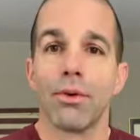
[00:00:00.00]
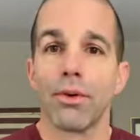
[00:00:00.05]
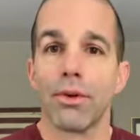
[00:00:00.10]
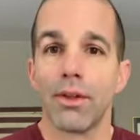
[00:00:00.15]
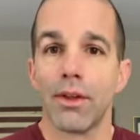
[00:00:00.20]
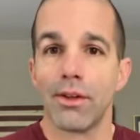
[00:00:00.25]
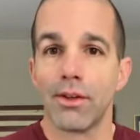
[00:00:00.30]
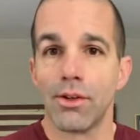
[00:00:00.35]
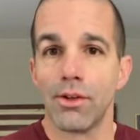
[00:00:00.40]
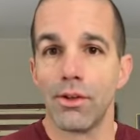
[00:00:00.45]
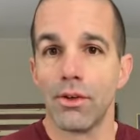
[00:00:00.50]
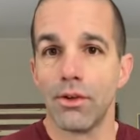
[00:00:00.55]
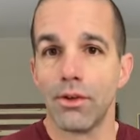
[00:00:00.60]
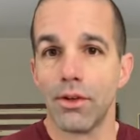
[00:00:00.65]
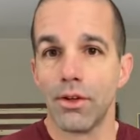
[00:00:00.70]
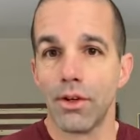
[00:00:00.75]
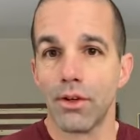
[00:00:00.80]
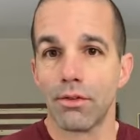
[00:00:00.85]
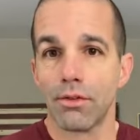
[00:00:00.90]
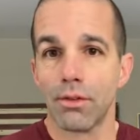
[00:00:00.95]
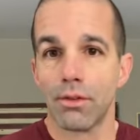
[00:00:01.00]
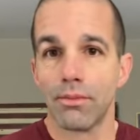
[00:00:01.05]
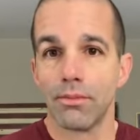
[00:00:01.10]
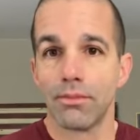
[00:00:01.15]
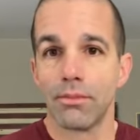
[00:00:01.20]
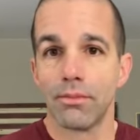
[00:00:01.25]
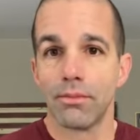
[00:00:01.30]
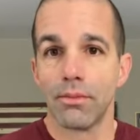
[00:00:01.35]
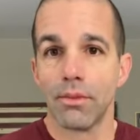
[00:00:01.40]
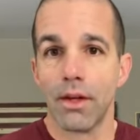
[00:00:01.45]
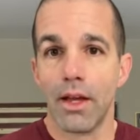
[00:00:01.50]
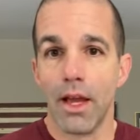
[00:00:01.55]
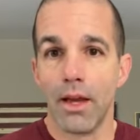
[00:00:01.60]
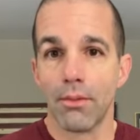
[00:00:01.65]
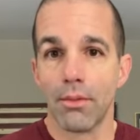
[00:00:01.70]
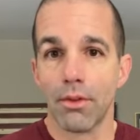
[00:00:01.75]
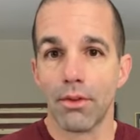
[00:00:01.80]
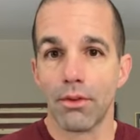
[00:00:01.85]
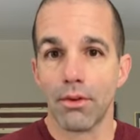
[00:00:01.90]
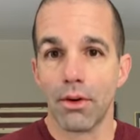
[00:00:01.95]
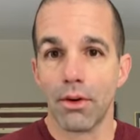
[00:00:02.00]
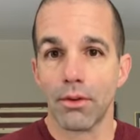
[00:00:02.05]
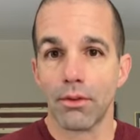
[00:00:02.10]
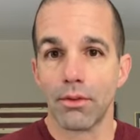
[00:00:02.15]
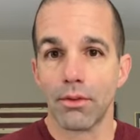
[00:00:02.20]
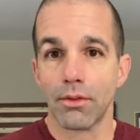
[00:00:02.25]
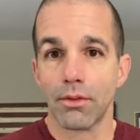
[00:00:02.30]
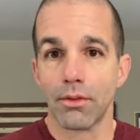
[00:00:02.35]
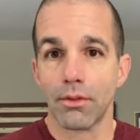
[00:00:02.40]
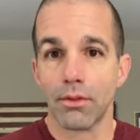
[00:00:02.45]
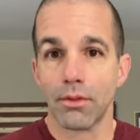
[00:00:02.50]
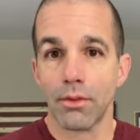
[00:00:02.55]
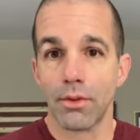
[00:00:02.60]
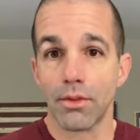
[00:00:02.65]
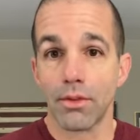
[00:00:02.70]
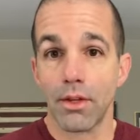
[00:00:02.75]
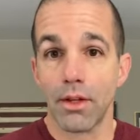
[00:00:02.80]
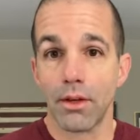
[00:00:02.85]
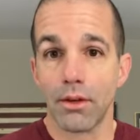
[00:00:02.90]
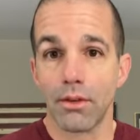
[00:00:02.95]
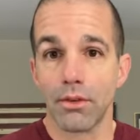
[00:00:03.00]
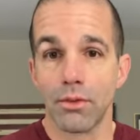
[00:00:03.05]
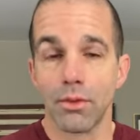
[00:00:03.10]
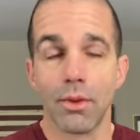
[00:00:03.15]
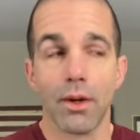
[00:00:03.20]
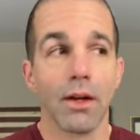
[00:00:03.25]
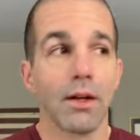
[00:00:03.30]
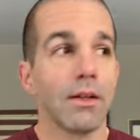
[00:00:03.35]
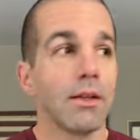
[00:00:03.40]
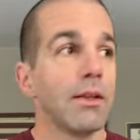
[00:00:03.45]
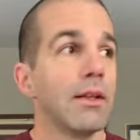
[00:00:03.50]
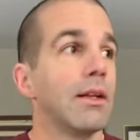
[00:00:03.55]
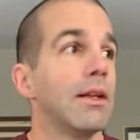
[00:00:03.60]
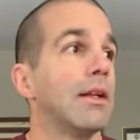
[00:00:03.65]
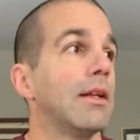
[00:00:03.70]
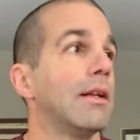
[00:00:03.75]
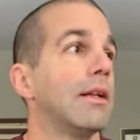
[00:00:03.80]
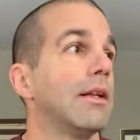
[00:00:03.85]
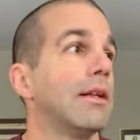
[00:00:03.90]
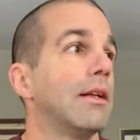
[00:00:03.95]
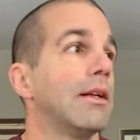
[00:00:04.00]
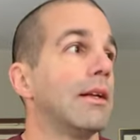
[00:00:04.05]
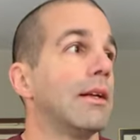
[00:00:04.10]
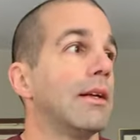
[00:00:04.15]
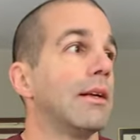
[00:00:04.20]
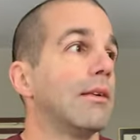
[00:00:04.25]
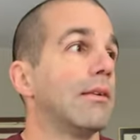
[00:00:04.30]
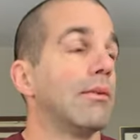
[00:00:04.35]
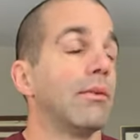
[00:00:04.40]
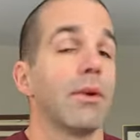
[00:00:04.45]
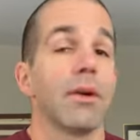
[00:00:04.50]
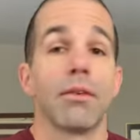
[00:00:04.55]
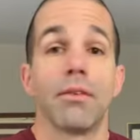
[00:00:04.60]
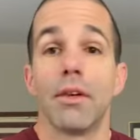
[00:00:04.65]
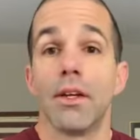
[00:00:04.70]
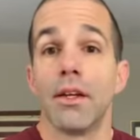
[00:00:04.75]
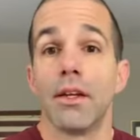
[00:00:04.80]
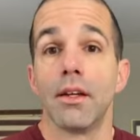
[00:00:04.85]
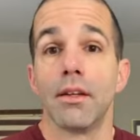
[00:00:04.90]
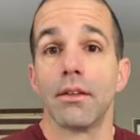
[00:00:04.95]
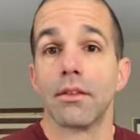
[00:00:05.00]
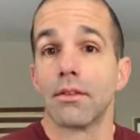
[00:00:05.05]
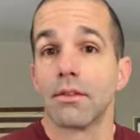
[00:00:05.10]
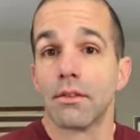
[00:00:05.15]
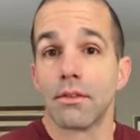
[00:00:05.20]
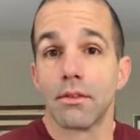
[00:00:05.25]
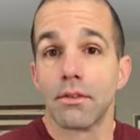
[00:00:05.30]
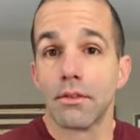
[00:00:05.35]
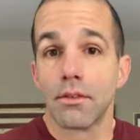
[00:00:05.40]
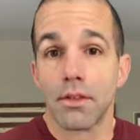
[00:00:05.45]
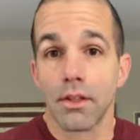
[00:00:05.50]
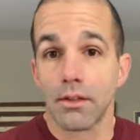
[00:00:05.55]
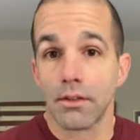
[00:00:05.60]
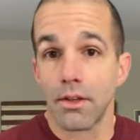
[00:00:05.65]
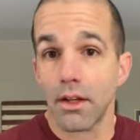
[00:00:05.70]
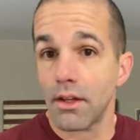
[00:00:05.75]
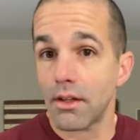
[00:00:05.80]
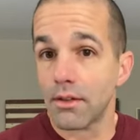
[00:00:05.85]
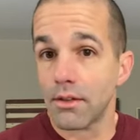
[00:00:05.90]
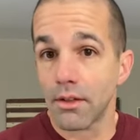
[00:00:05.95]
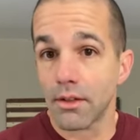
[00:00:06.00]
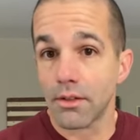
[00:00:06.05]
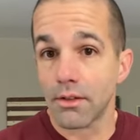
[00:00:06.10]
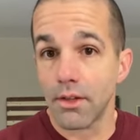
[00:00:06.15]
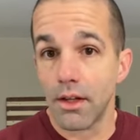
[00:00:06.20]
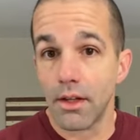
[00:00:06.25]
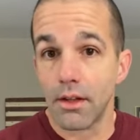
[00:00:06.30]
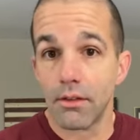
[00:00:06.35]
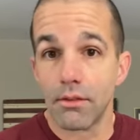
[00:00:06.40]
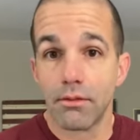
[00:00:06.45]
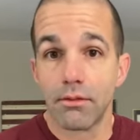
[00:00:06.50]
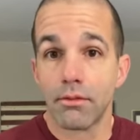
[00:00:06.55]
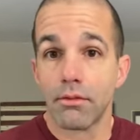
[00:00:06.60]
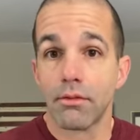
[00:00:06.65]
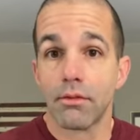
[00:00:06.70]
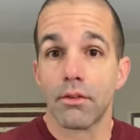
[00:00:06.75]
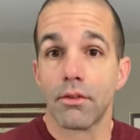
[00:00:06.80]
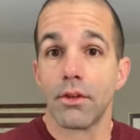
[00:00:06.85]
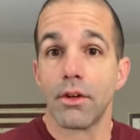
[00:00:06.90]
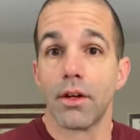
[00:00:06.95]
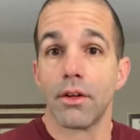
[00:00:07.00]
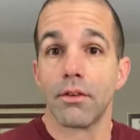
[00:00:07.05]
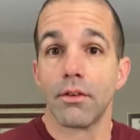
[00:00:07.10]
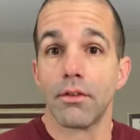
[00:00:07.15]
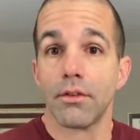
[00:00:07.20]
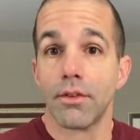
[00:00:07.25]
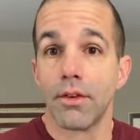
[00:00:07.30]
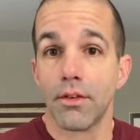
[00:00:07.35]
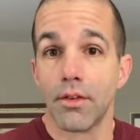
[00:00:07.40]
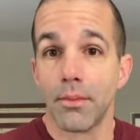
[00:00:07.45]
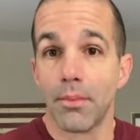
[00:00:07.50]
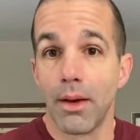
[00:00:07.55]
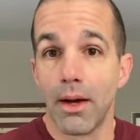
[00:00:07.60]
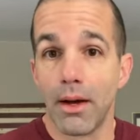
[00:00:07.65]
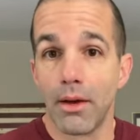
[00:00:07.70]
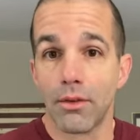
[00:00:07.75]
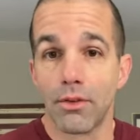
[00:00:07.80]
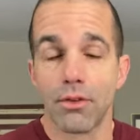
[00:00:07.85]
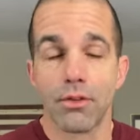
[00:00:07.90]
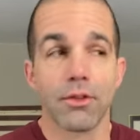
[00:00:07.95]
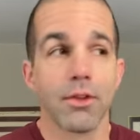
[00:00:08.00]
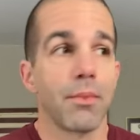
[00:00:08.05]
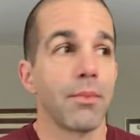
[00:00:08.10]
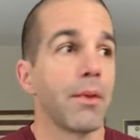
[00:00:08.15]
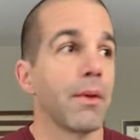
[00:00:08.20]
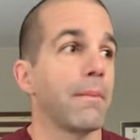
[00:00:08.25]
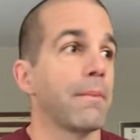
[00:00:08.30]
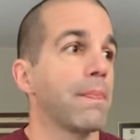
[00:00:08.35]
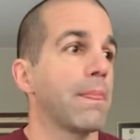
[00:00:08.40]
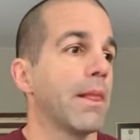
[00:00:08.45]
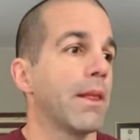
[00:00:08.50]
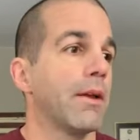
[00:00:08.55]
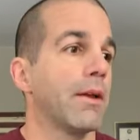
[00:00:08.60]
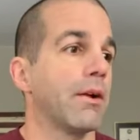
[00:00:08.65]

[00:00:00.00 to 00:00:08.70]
Thor, that dude, you know, from Game of Thrones, was there as well. Whatever he is, 6'8", 6'10", 350 pounds or something.